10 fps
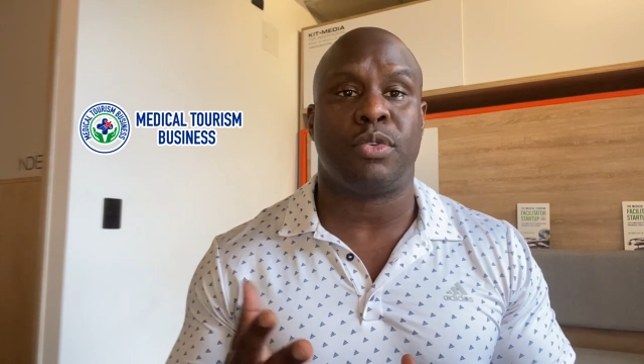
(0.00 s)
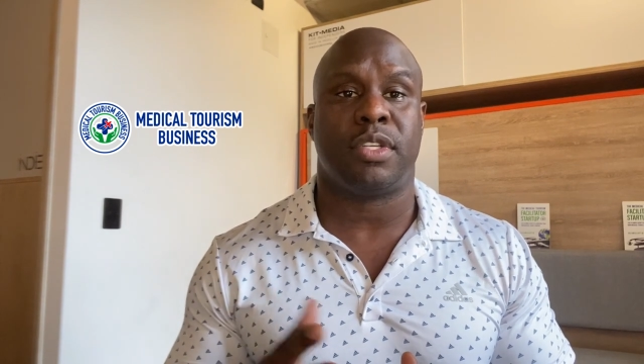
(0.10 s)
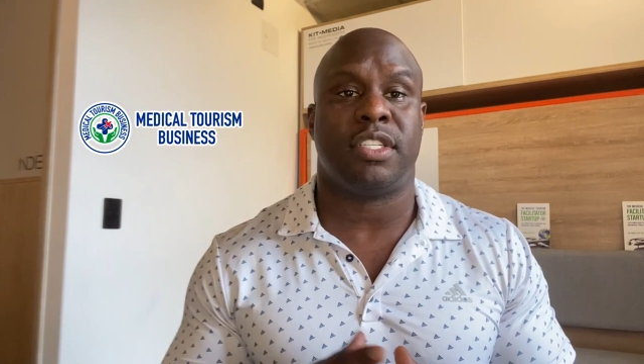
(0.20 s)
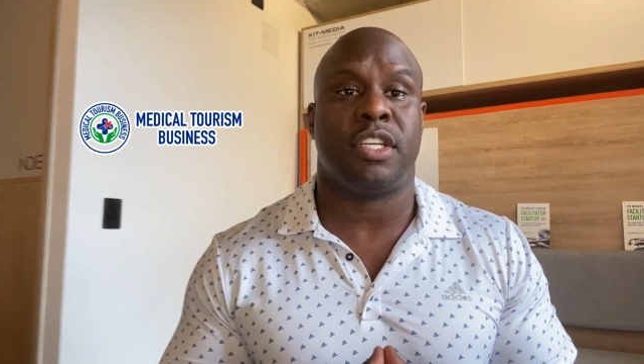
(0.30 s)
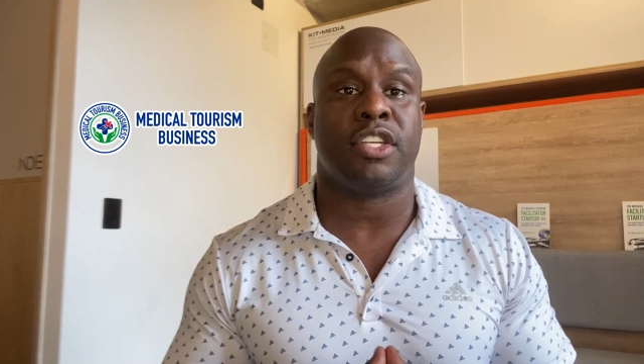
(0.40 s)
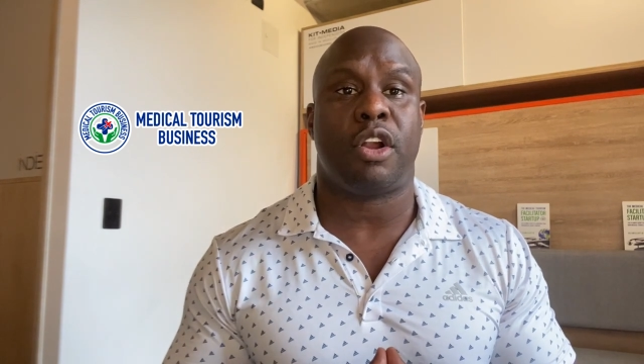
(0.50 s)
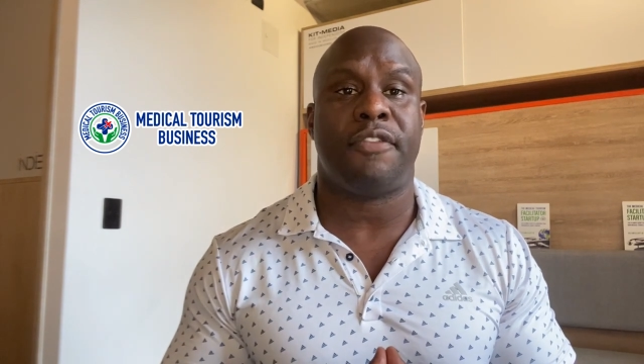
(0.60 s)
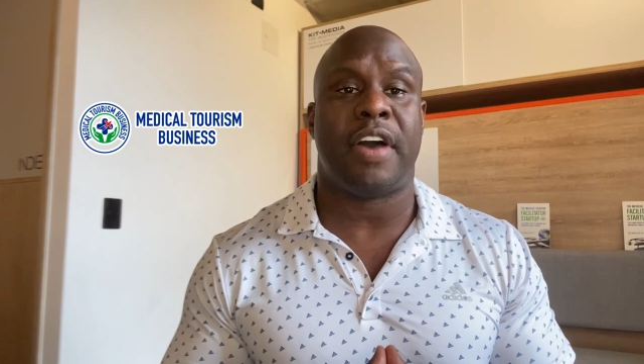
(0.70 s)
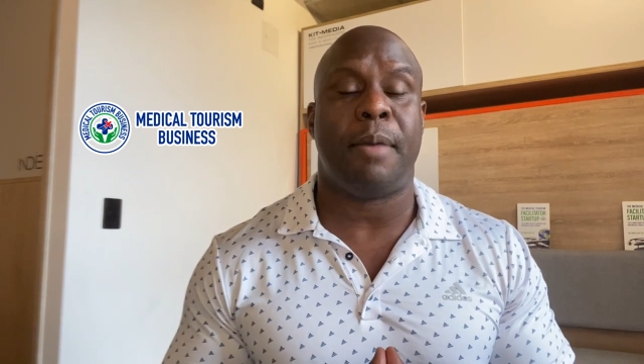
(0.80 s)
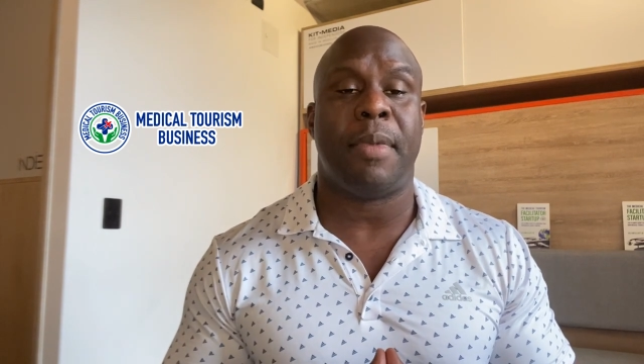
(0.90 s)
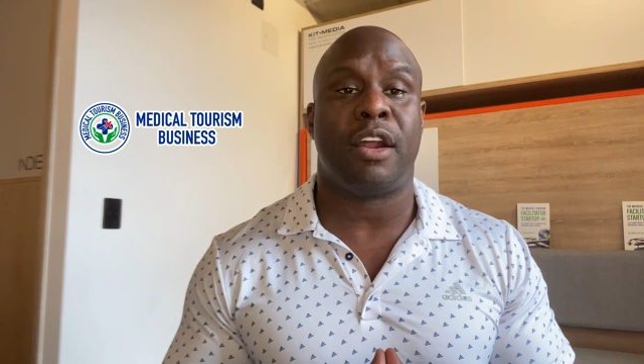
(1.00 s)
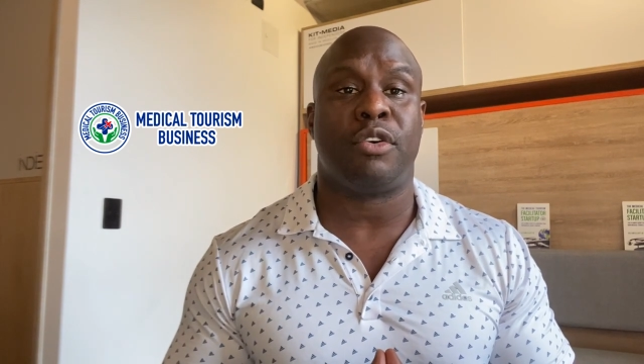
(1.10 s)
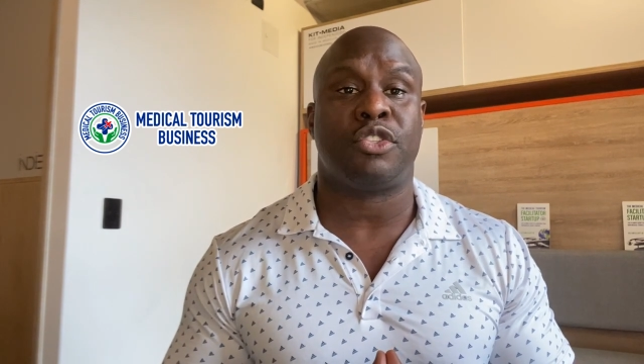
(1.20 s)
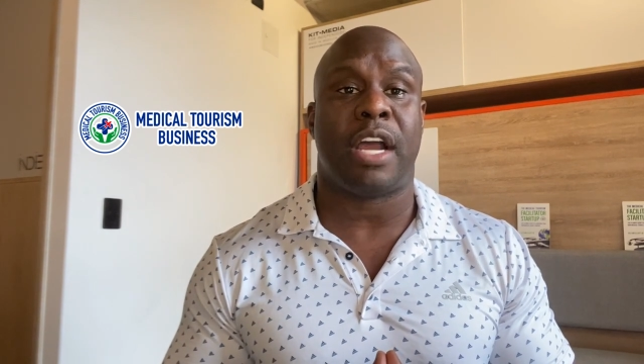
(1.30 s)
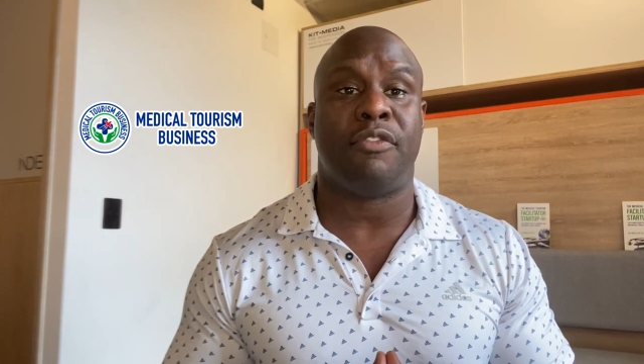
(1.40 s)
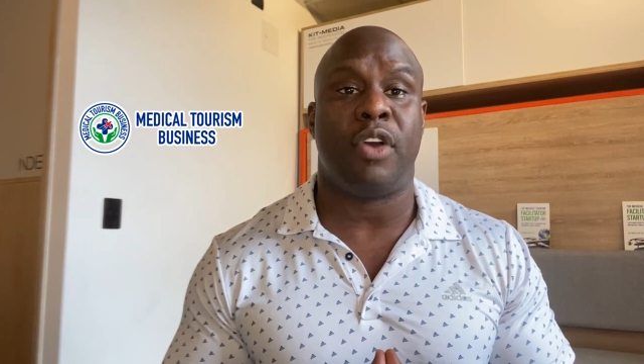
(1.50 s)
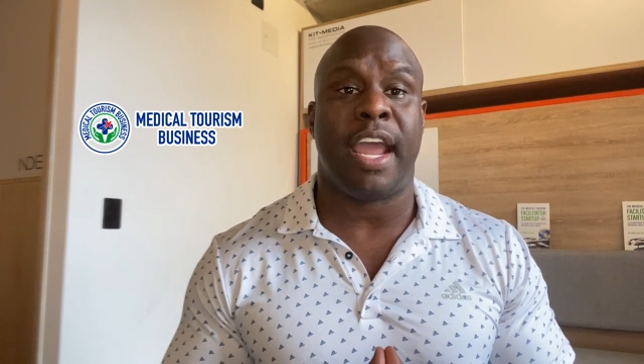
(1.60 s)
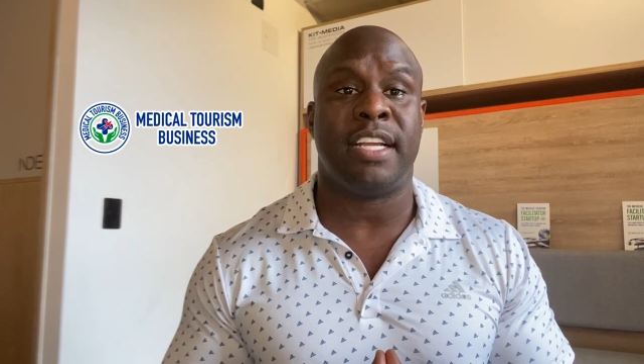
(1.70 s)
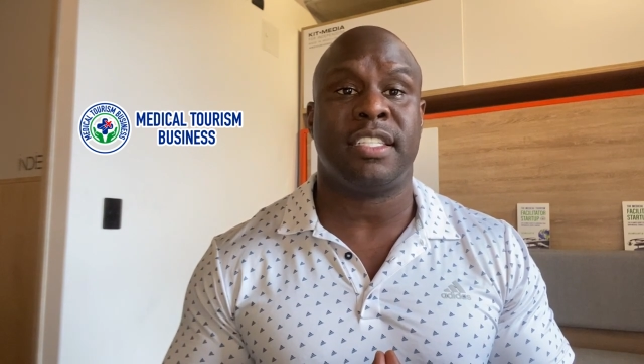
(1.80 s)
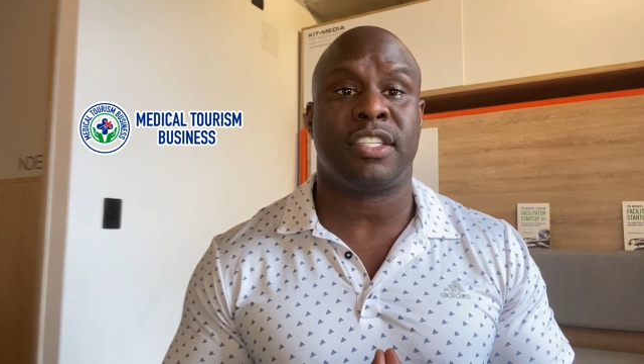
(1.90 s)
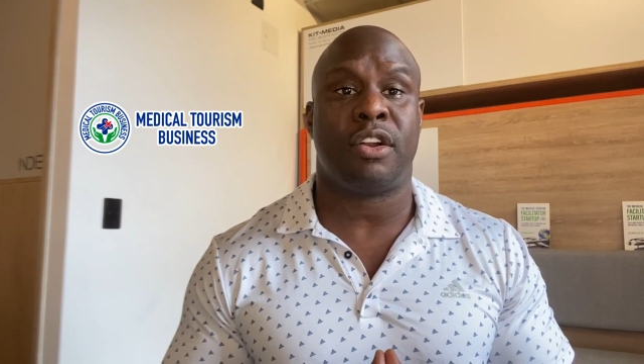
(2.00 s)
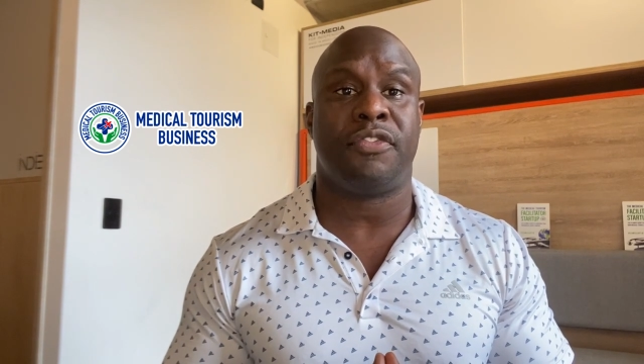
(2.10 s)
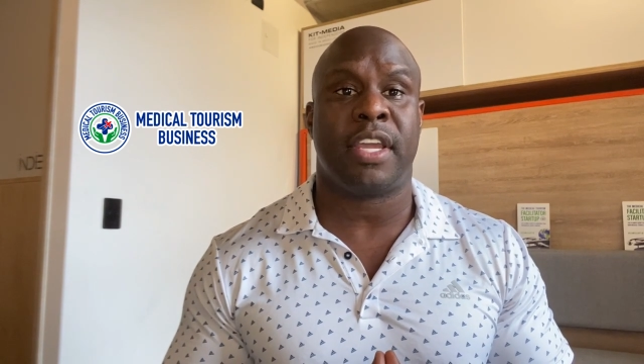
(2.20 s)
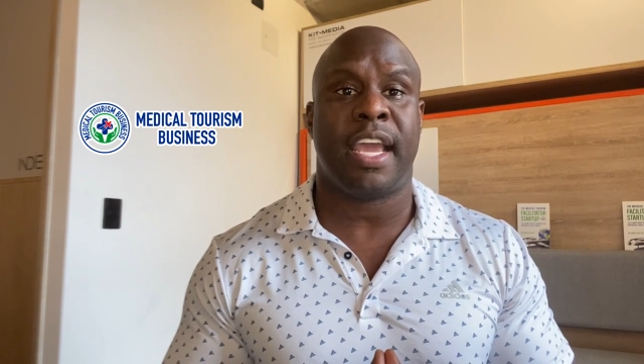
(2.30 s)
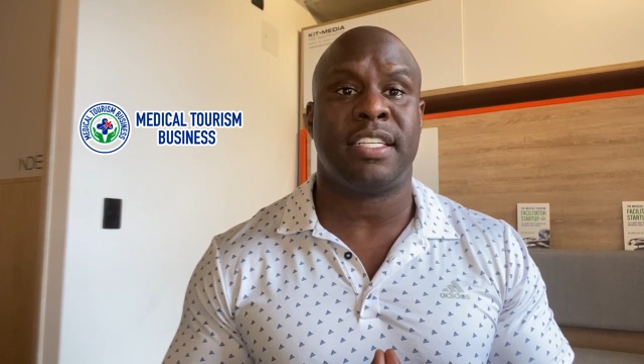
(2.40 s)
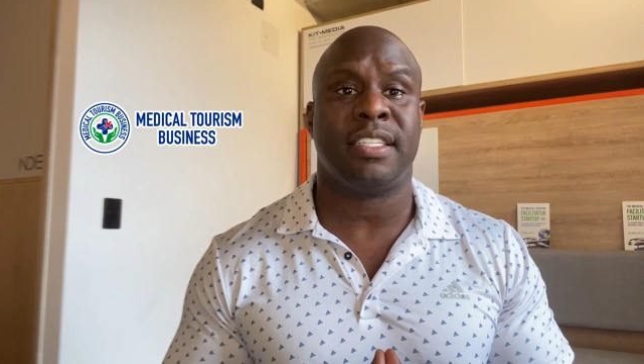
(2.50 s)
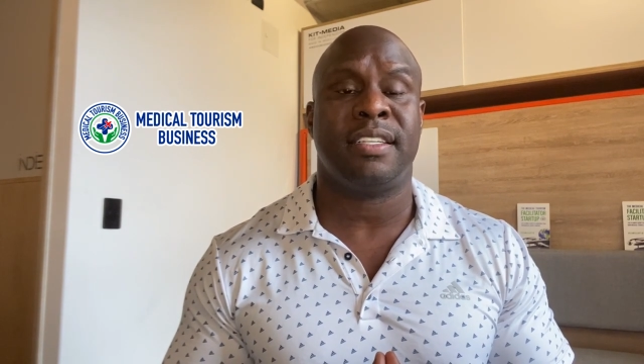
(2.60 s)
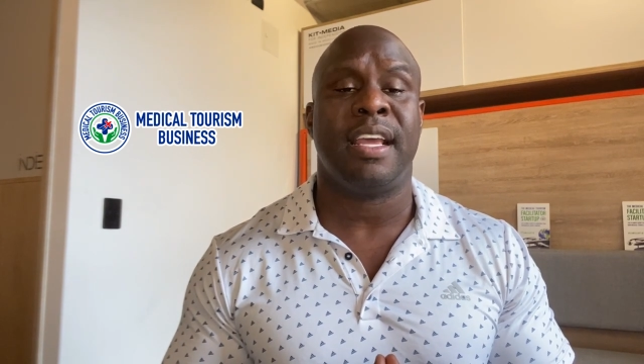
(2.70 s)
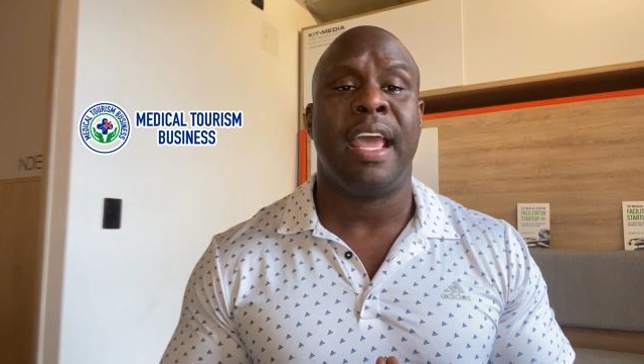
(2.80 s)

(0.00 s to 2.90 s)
which is a certified medical travel agent certification.